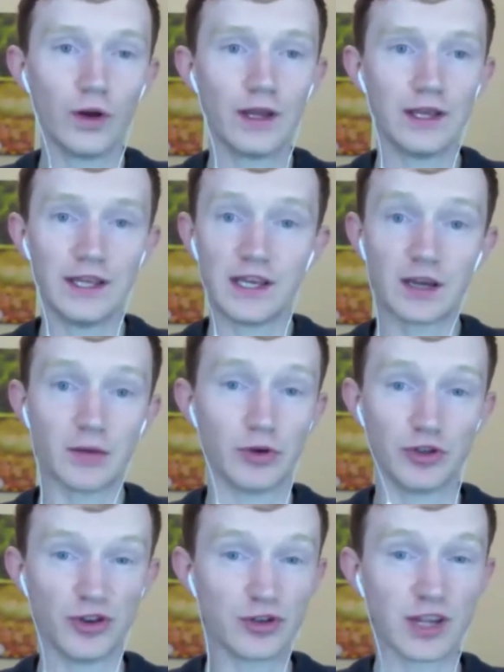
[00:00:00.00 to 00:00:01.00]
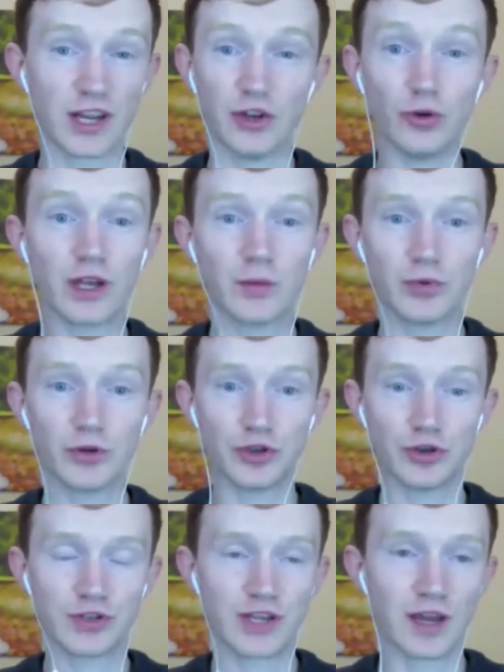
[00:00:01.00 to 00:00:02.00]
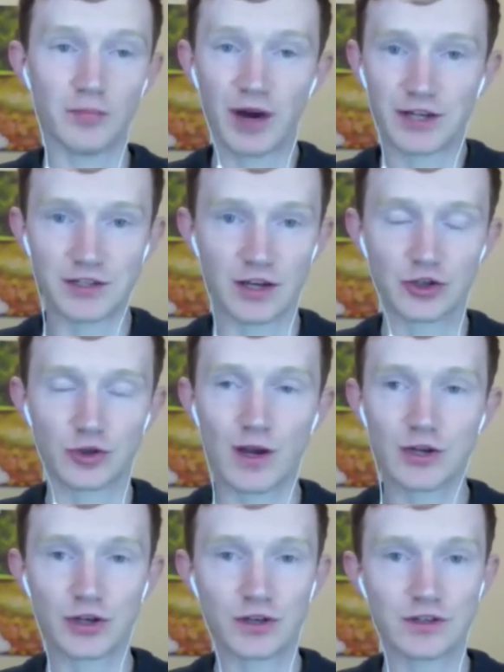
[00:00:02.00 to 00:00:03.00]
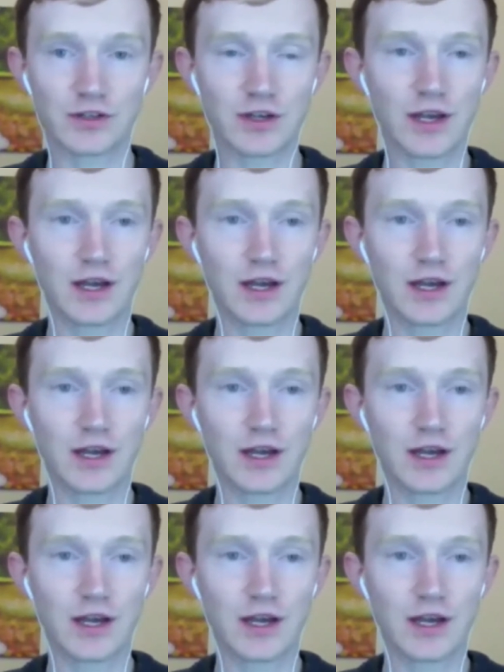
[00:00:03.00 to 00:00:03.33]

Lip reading: he can produce, and he can produce in bad situations.